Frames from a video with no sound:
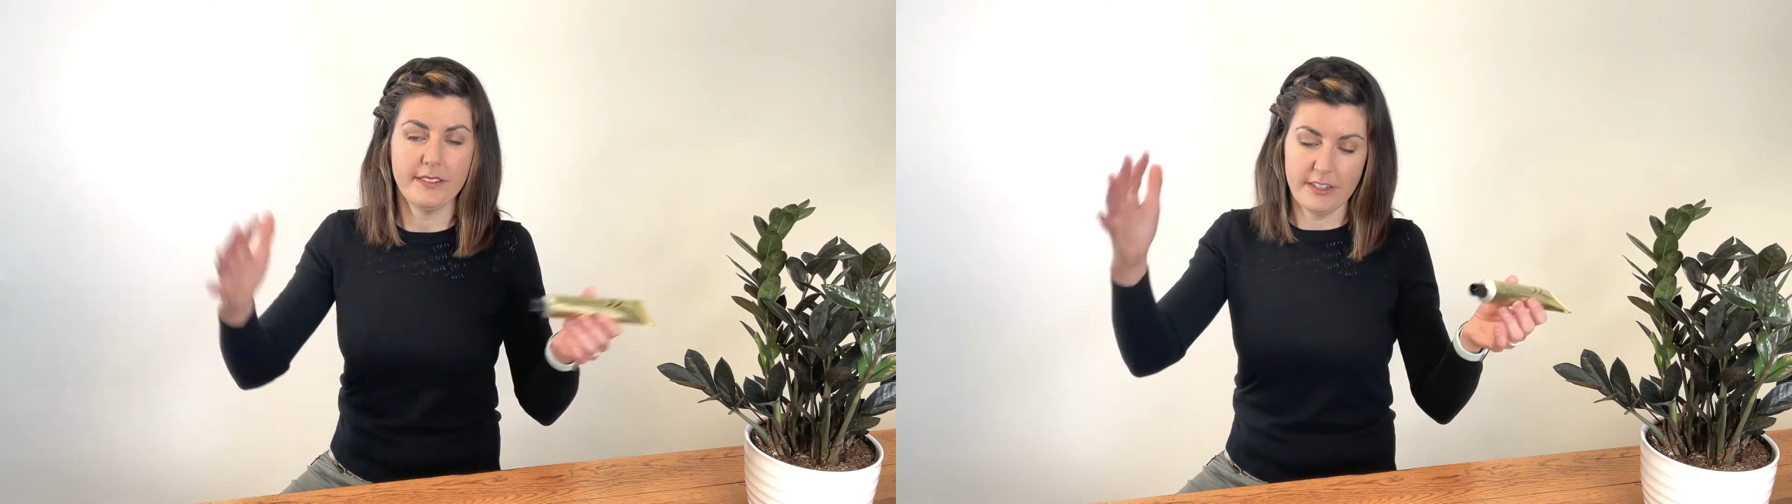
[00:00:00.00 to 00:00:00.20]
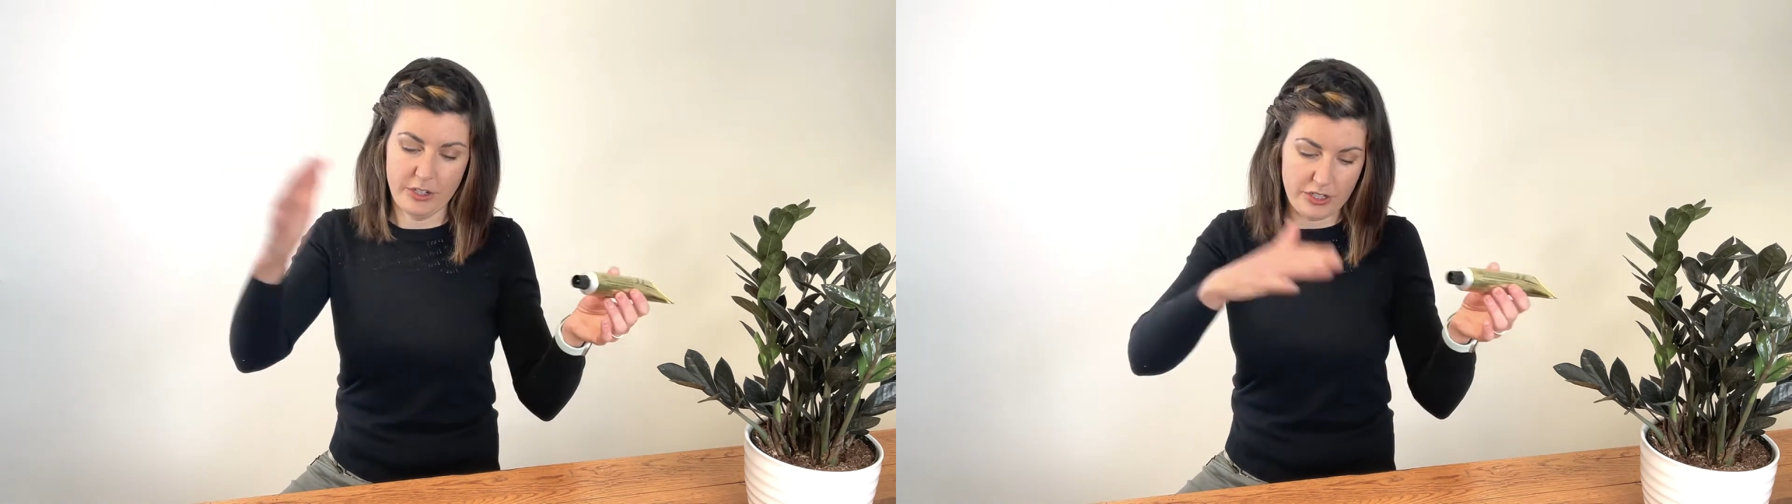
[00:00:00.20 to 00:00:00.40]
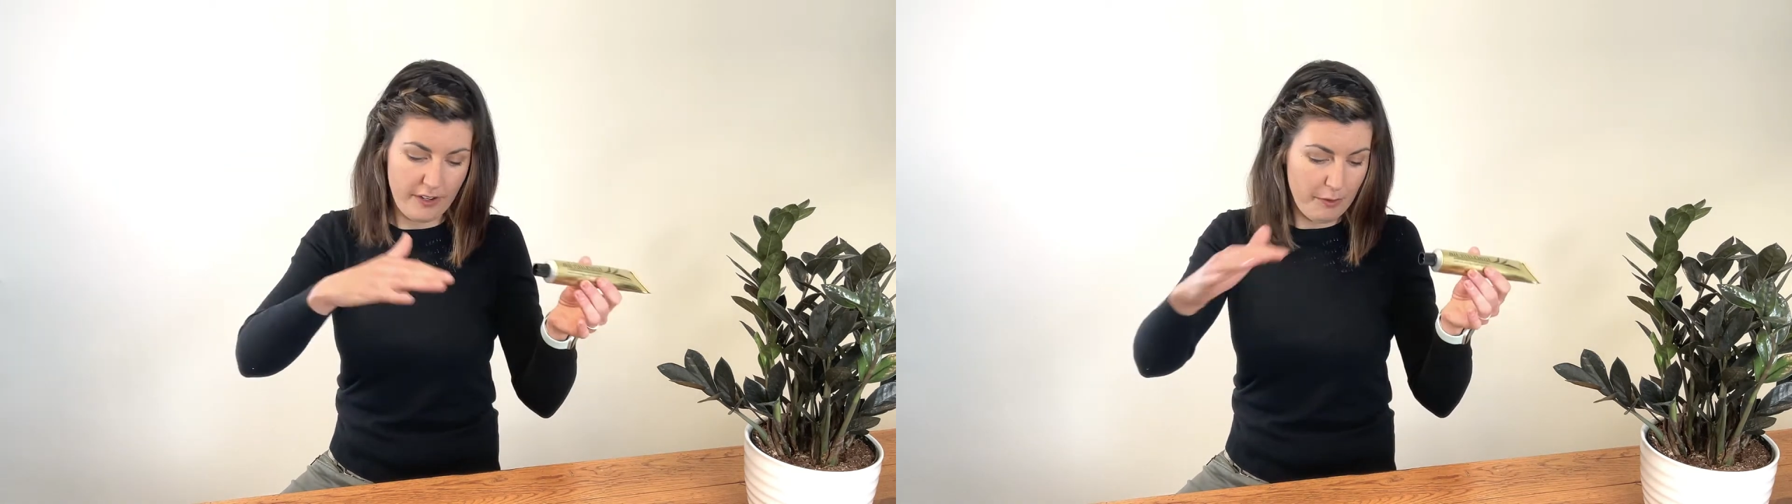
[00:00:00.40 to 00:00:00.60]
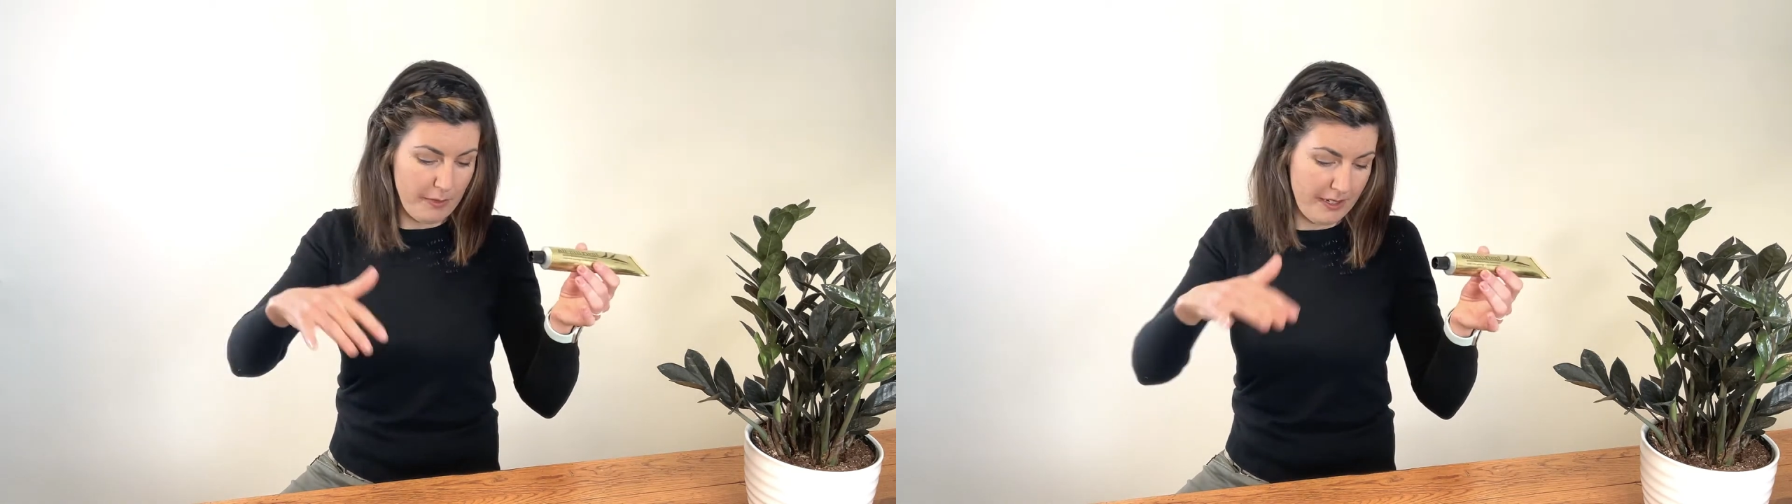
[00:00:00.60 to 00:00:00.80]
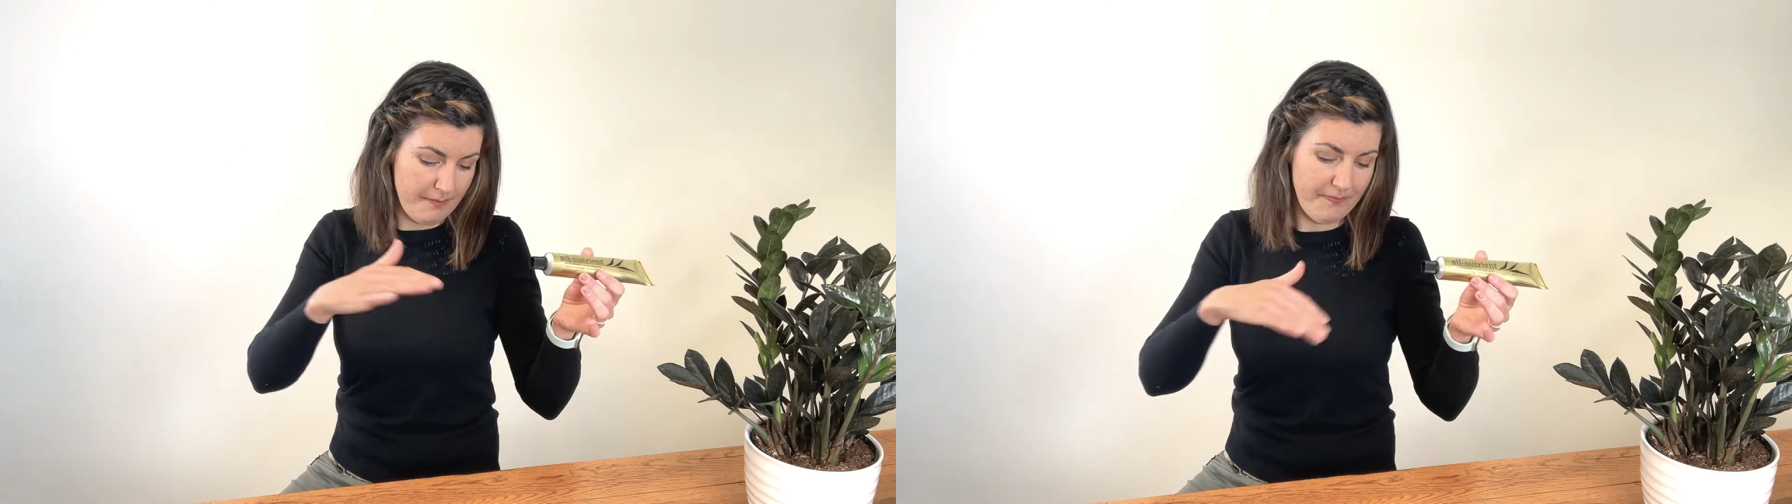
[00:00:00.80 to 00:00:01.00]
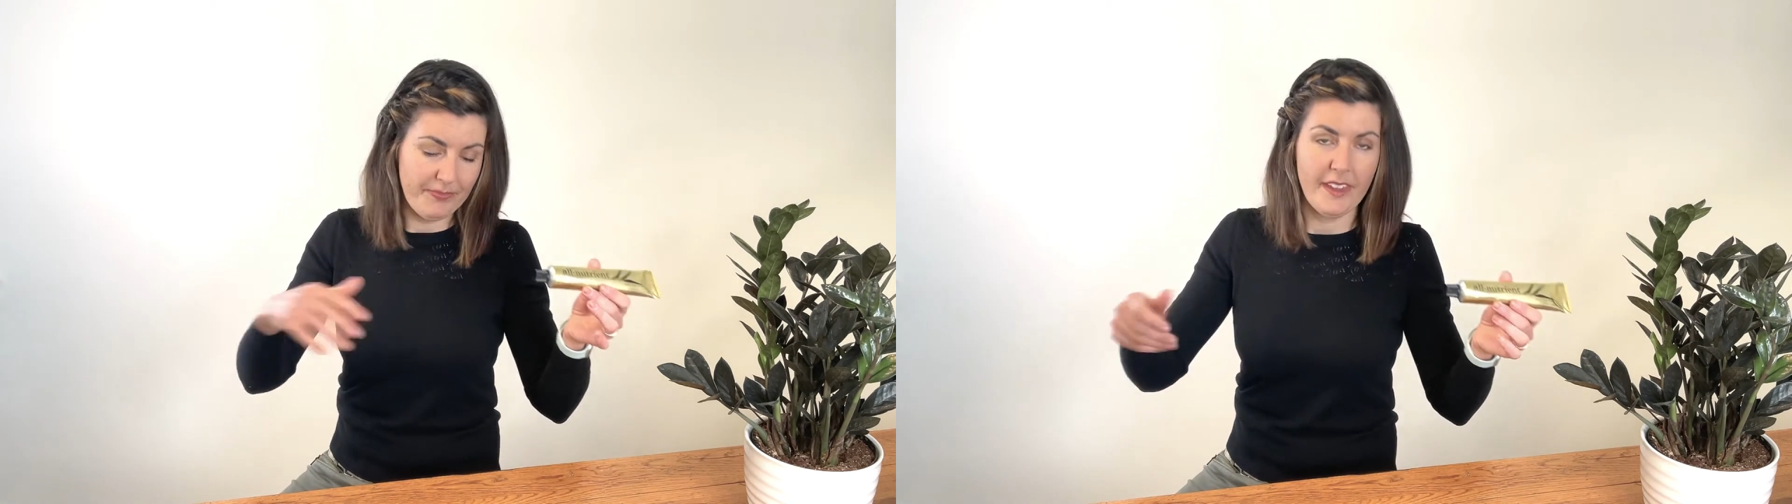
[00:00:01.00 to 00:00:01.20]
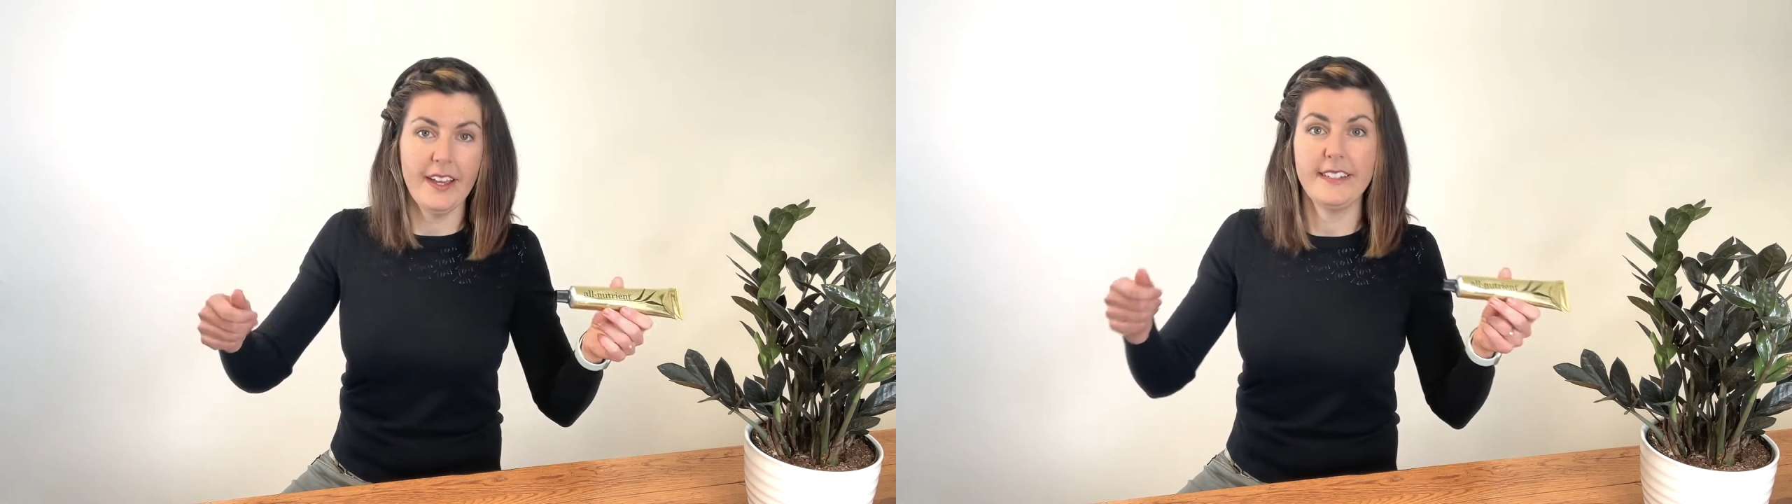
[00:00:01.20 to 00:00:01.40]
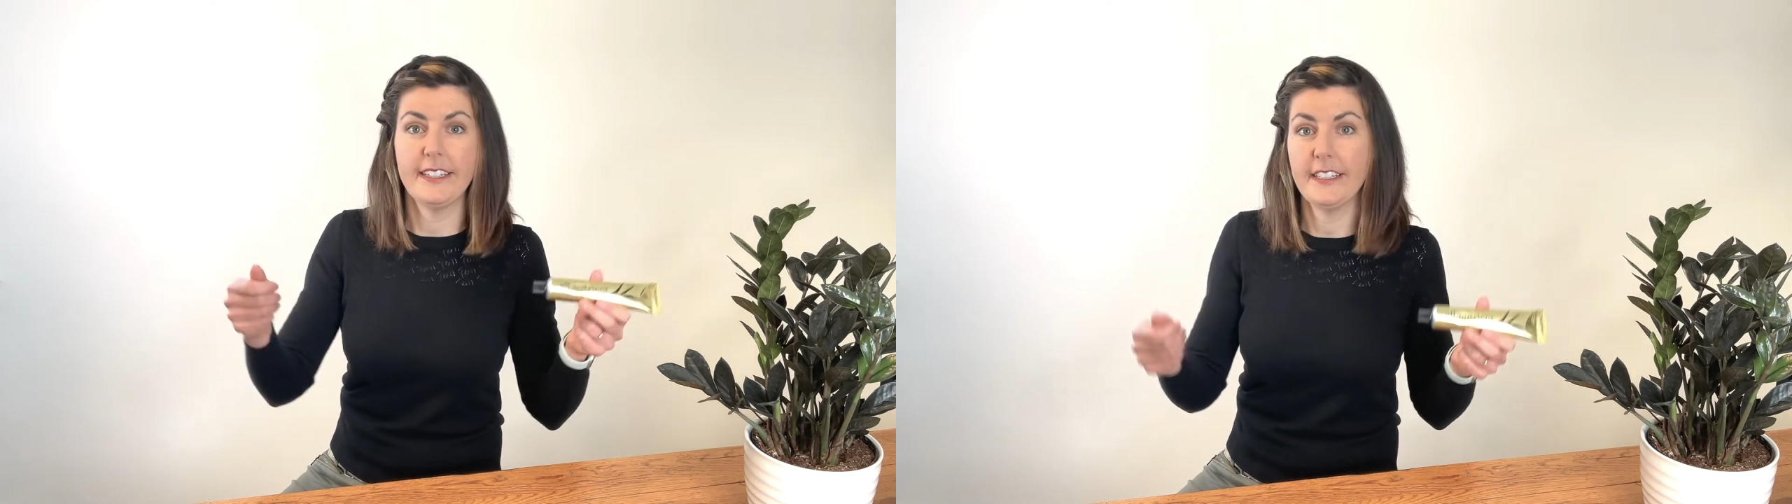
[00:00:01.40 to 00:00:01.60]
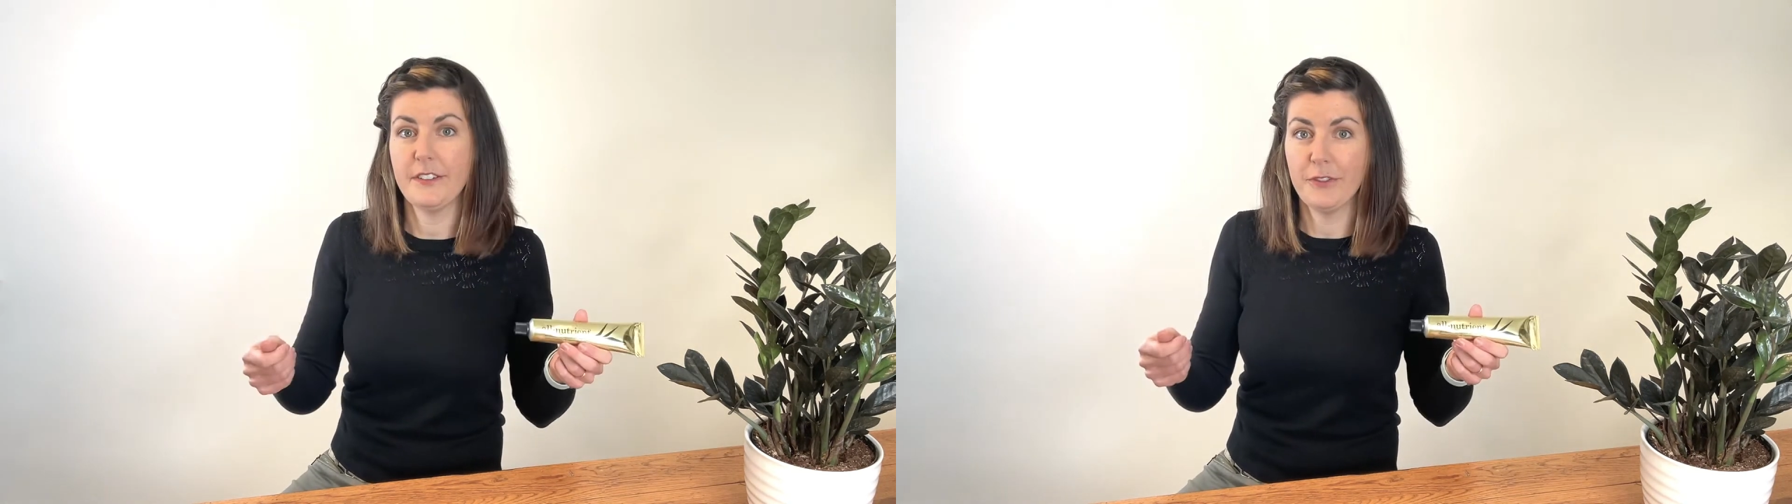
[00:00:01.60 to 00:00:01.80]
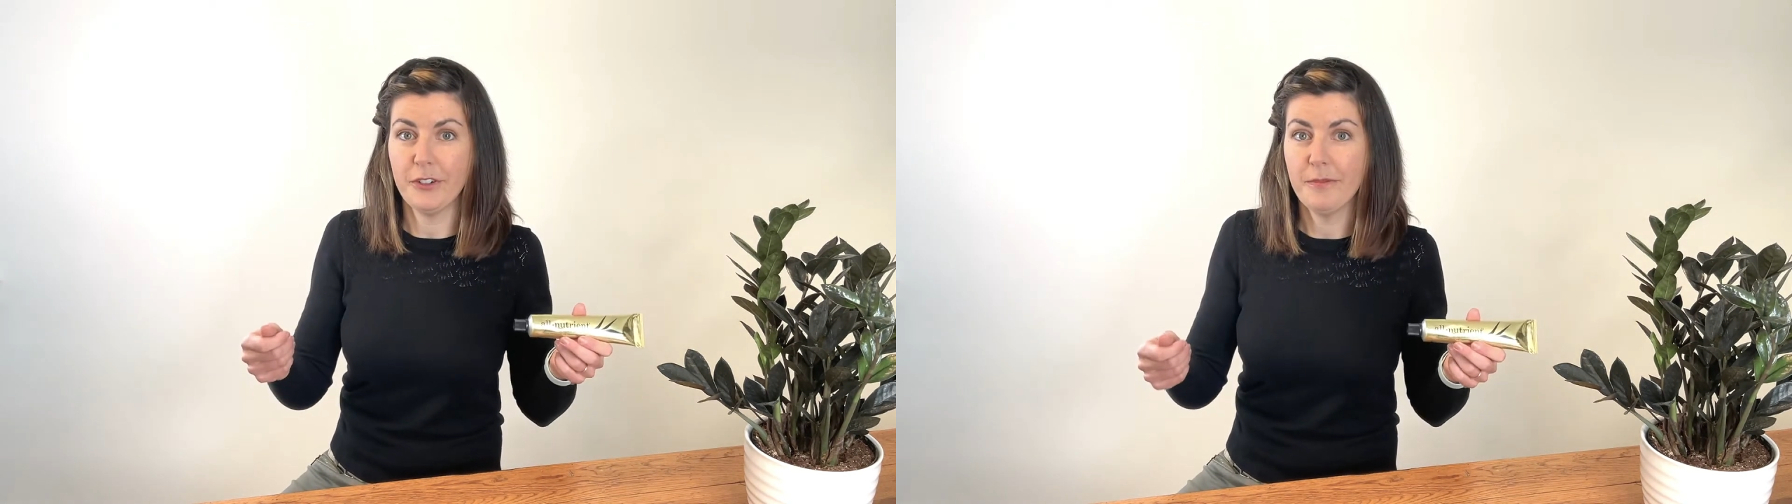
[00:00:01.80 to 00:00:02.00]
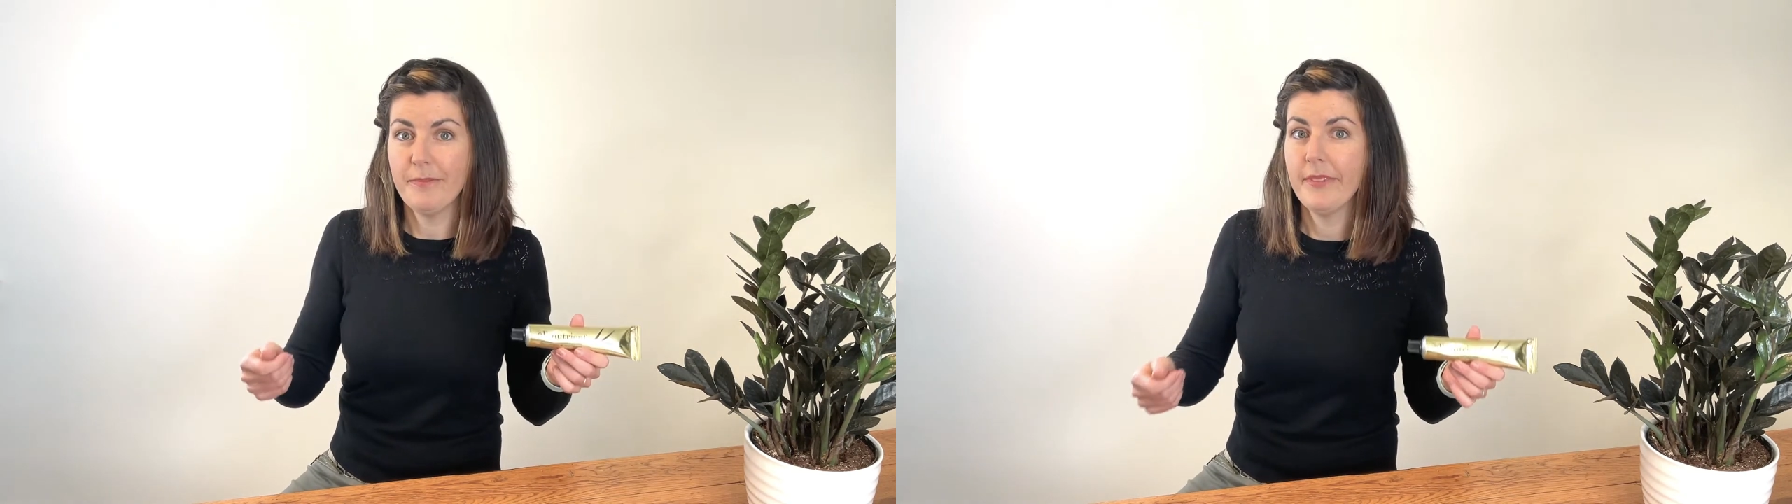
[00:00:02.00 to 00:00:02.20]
and you shove them in until it's full.